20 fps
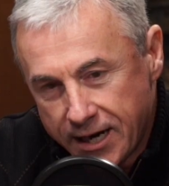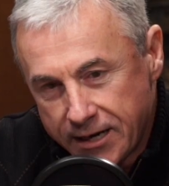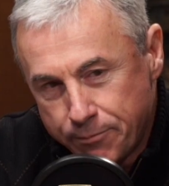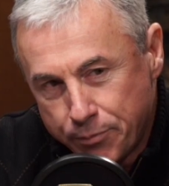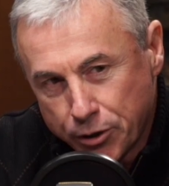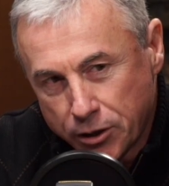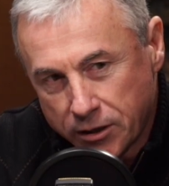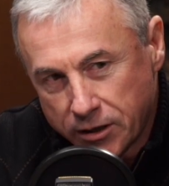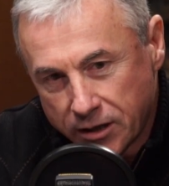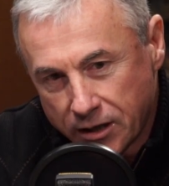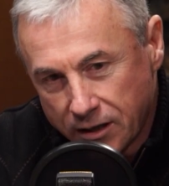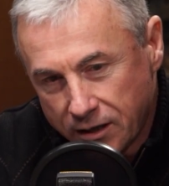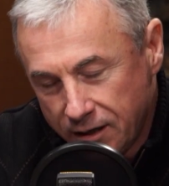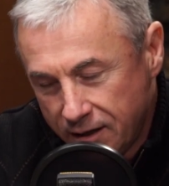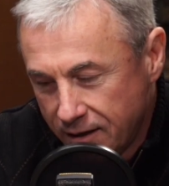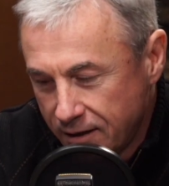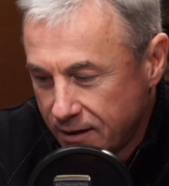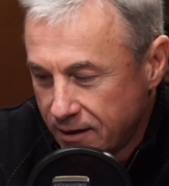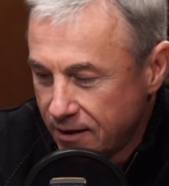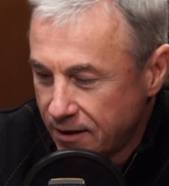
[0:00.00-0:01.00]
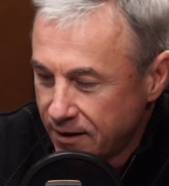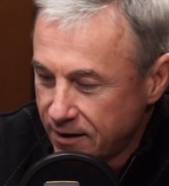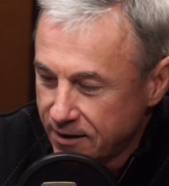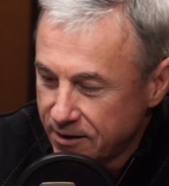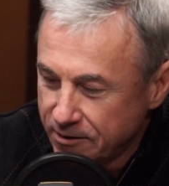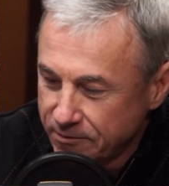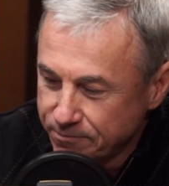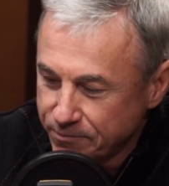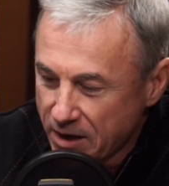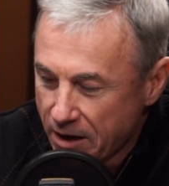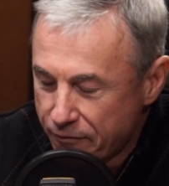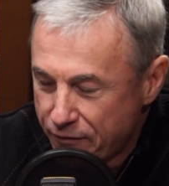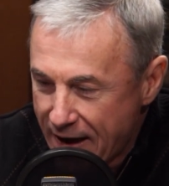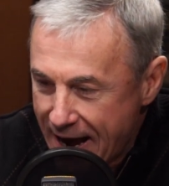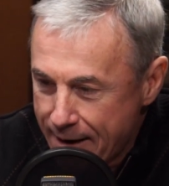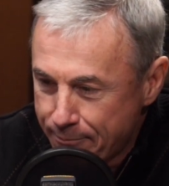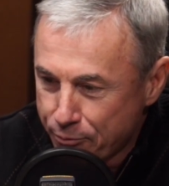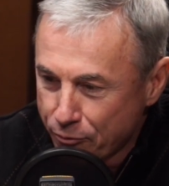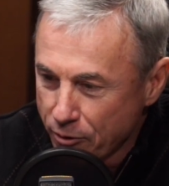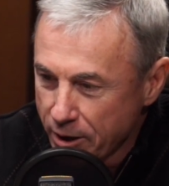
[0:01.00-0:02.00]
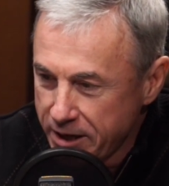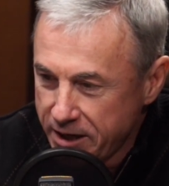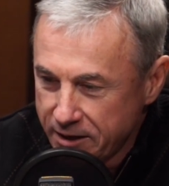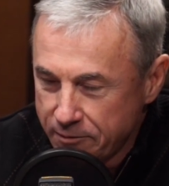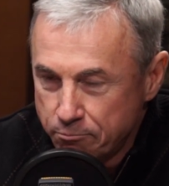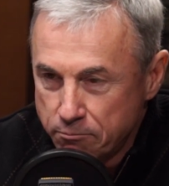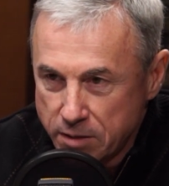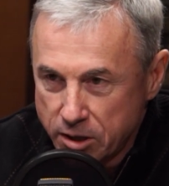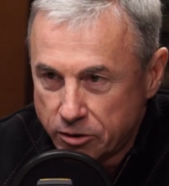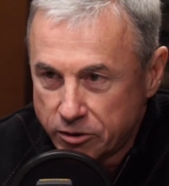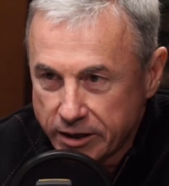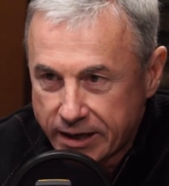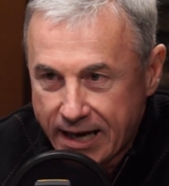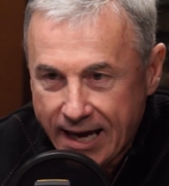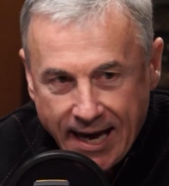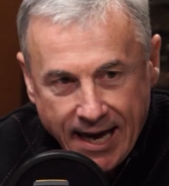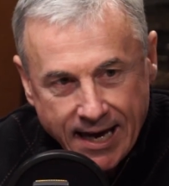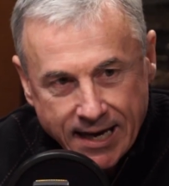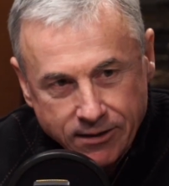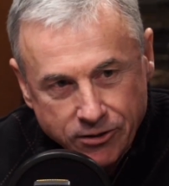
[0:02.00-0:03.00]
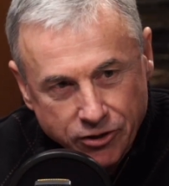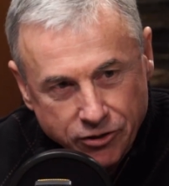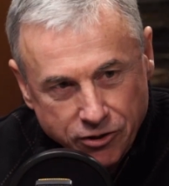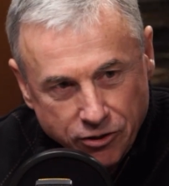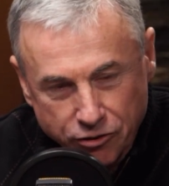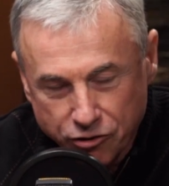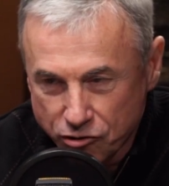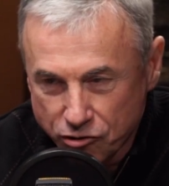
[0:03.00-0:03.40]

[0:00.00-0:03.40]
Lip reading: I'd put a little evaporated milk can, just a